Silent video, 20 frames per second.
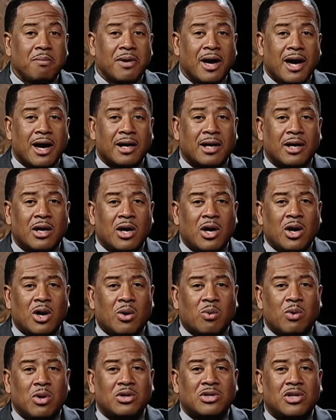back,
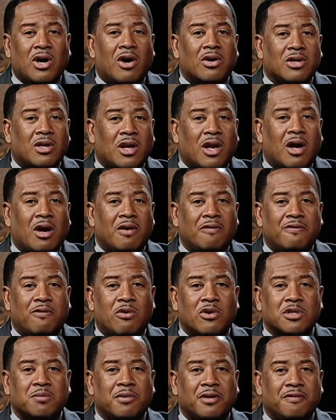we'll talk to law
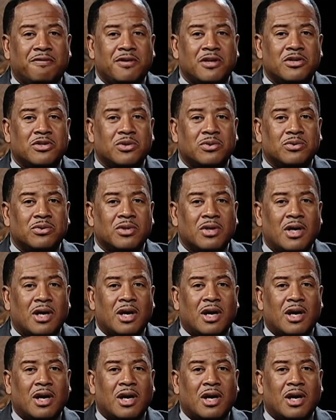enforcement officials